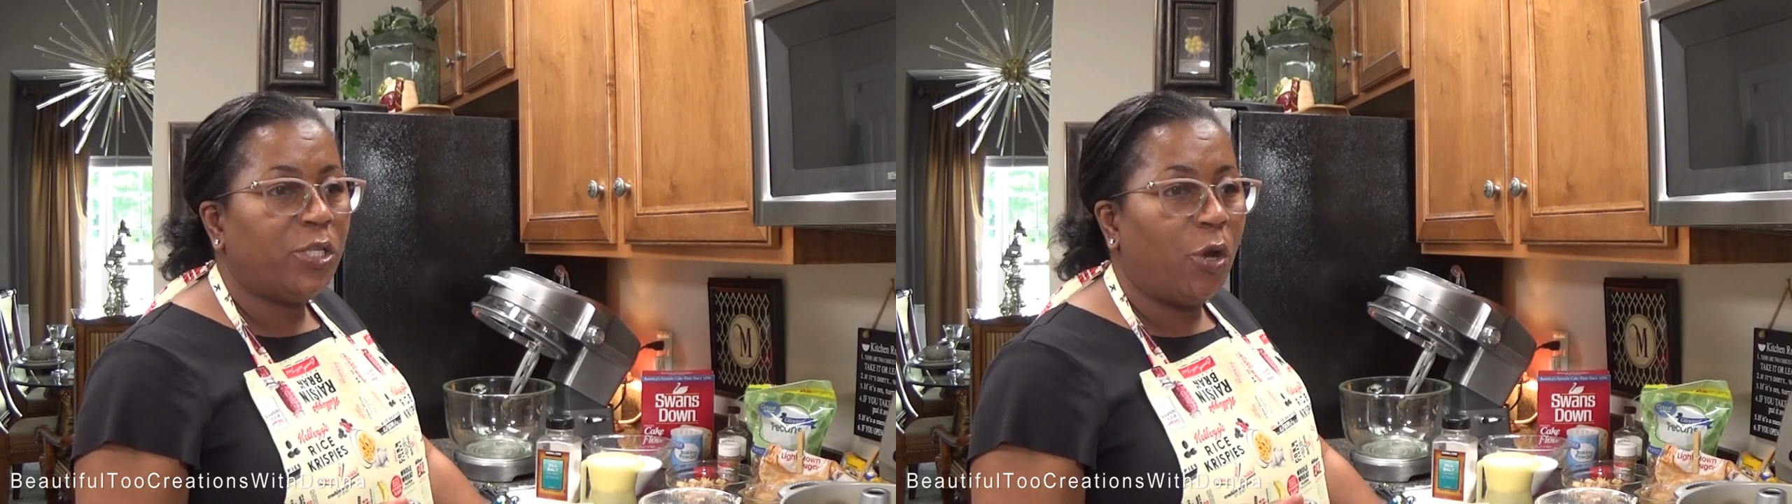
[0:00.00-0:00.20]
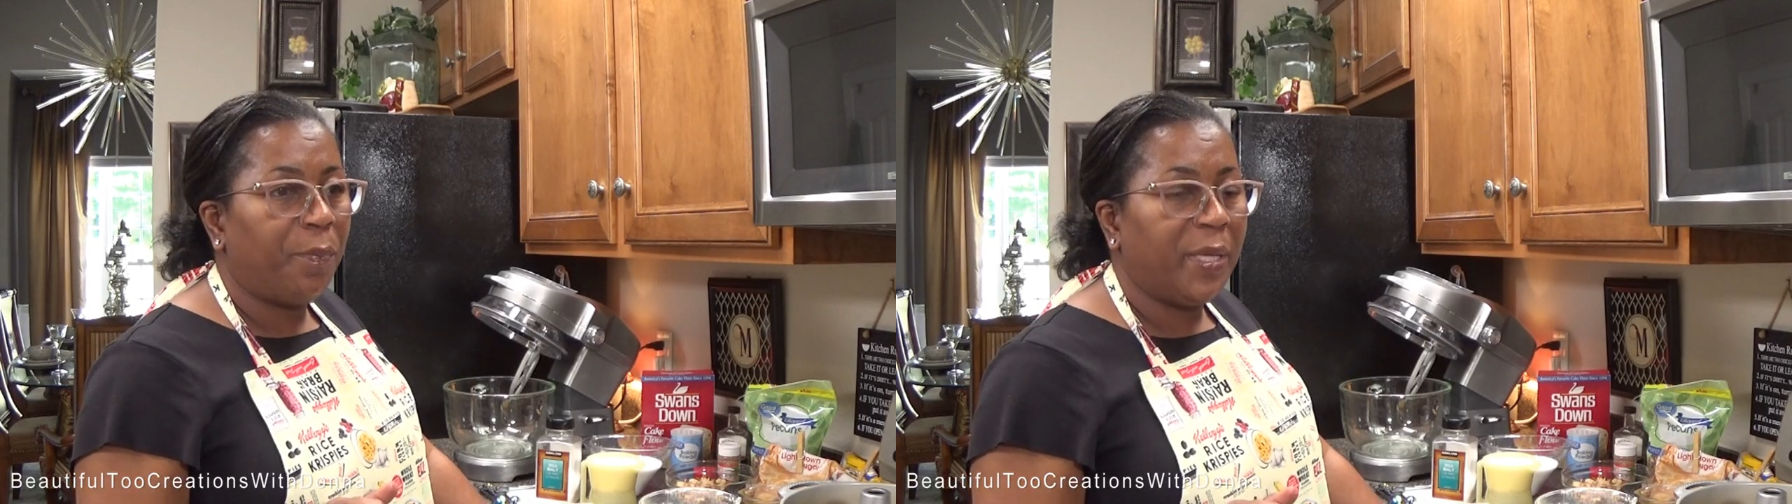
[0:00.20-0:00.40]

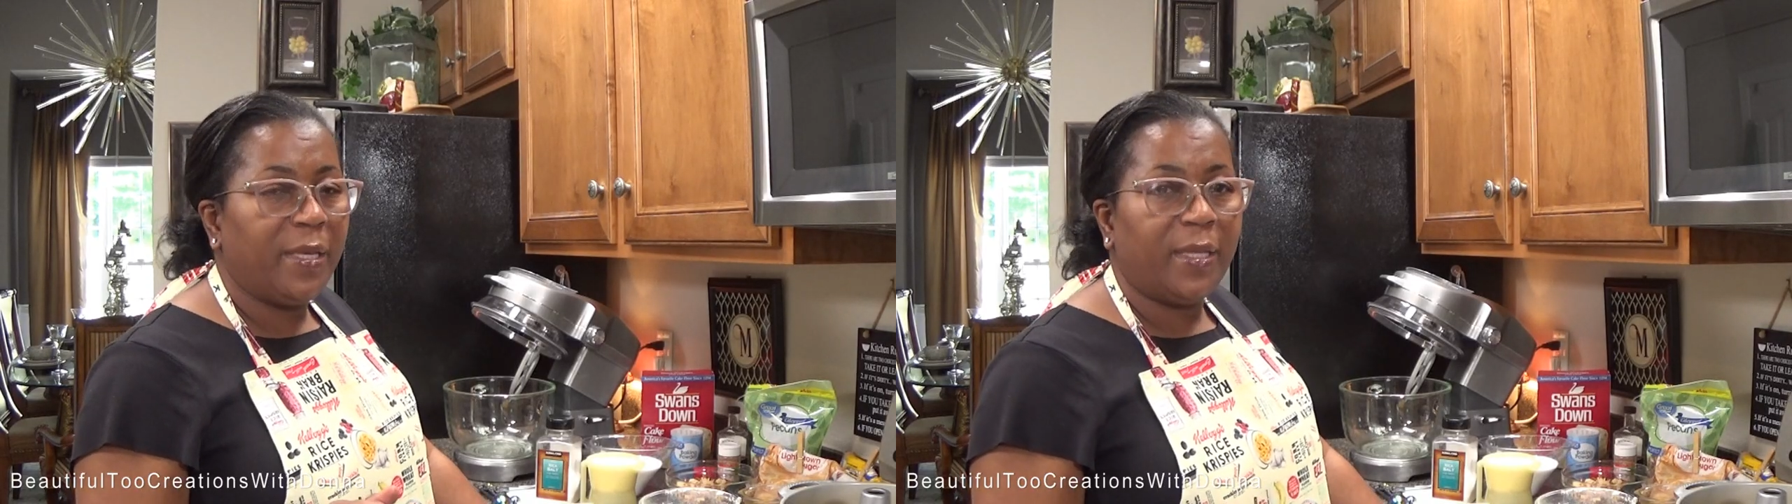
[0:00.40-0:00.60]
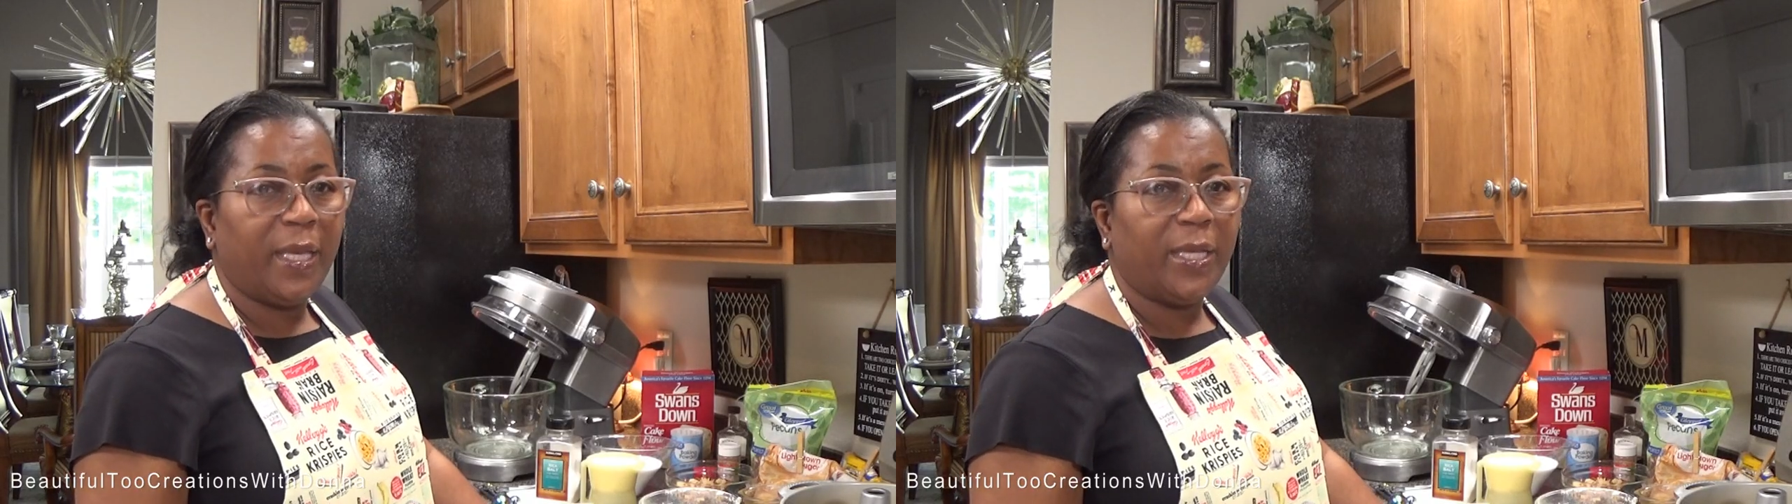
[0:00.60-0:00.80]
don't
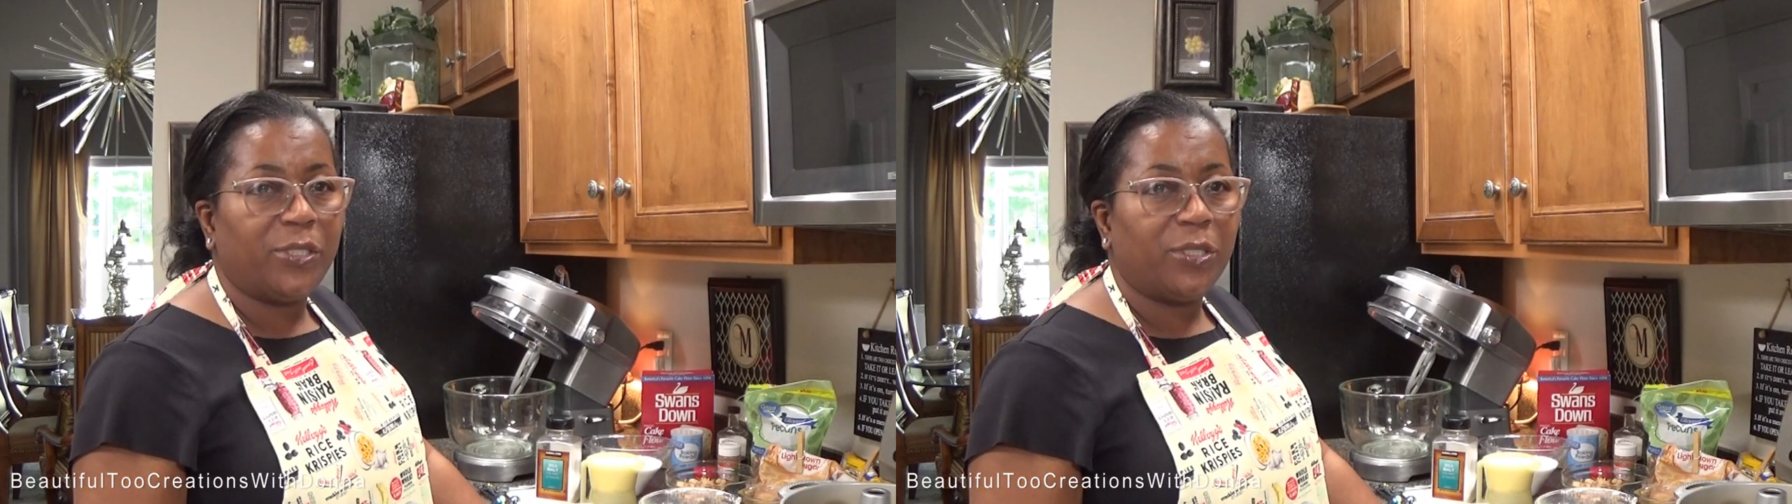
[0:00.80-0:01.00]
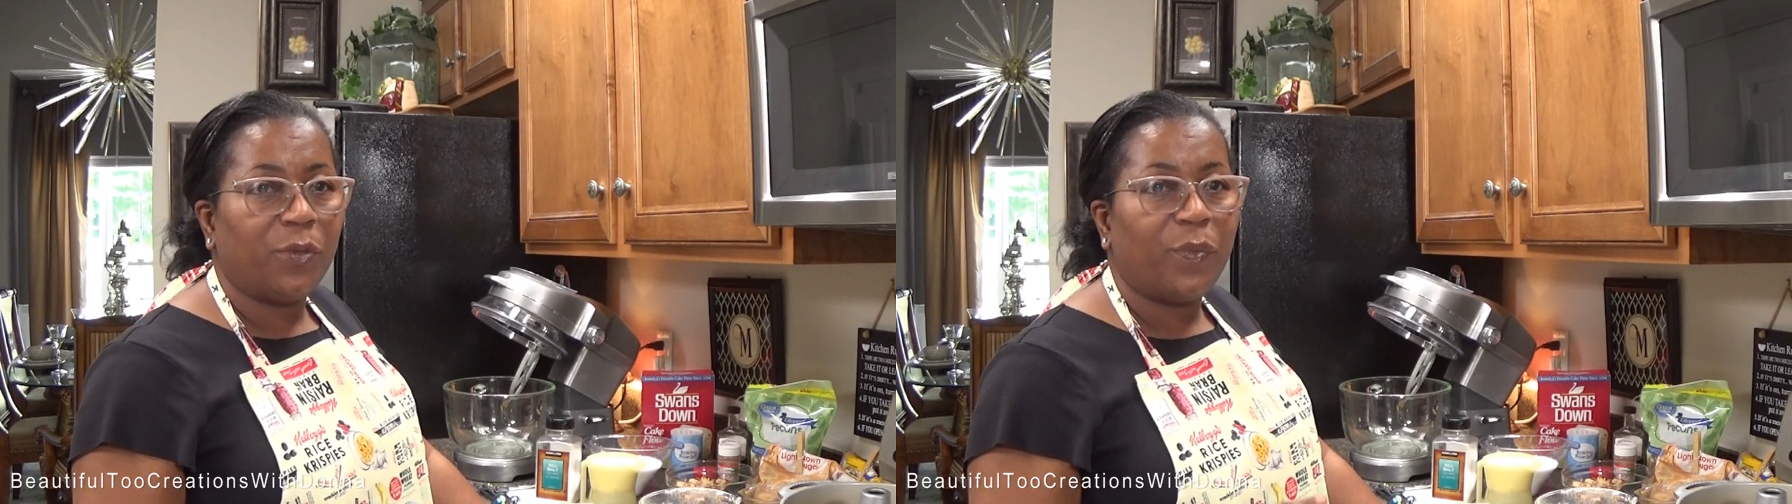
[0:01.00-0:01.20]
be in the
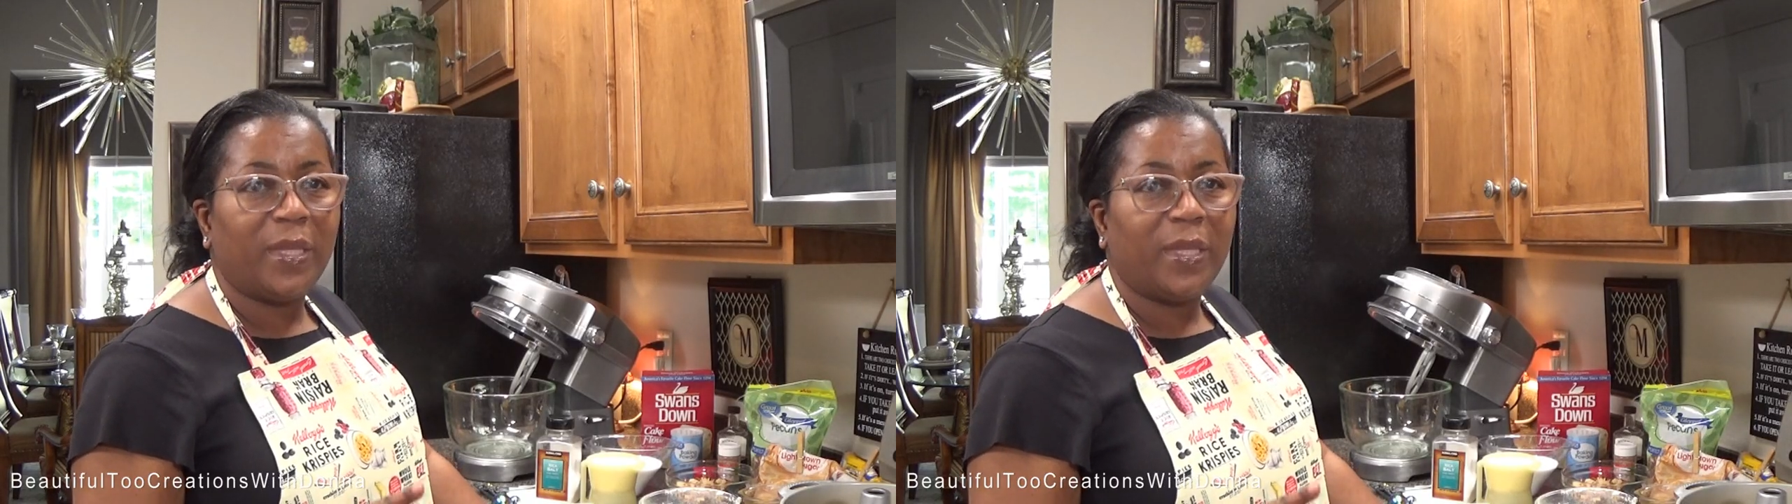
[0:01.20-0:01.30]
kitchen